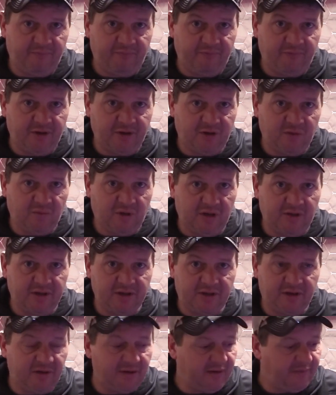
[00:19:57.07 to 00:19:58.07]
fishing
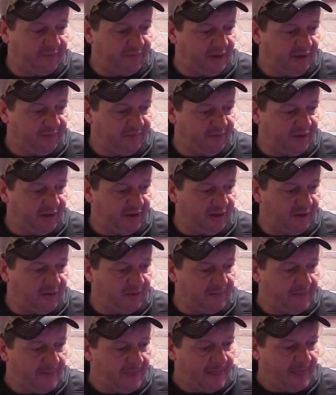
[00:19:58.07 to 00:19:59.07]
walleyes during the front
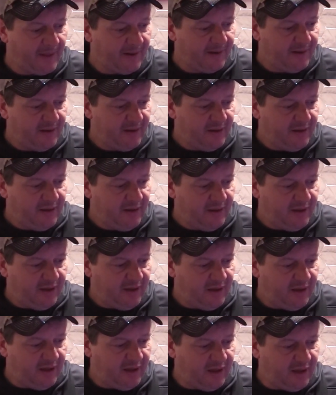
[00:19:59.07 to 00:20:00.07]
video.
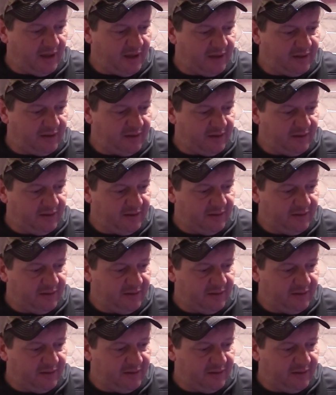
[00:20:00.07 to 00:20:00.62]
And